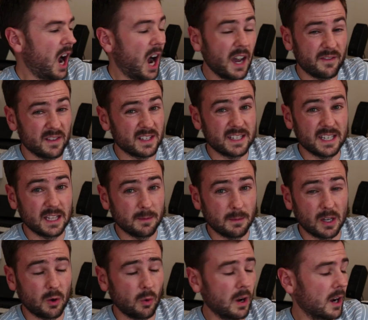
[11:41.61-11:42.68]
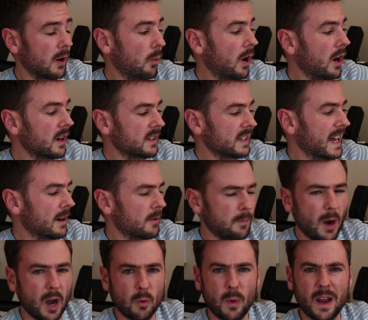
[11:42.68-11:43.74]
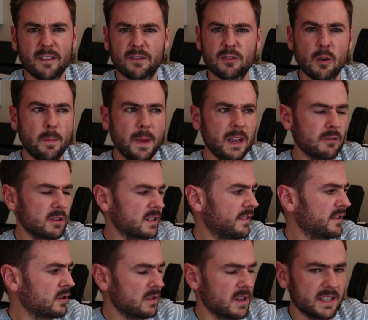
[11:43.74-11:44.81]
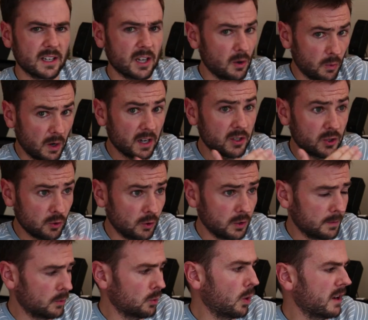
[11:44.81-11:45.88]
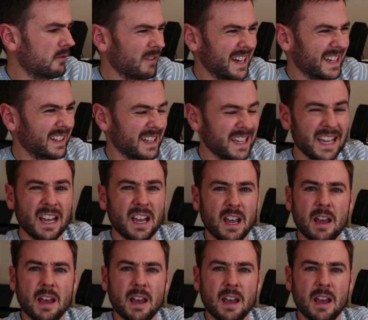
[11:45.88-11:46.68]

I haven't seen them in quite a while now, but I went through a period a few years ago where I saw them quite regularly.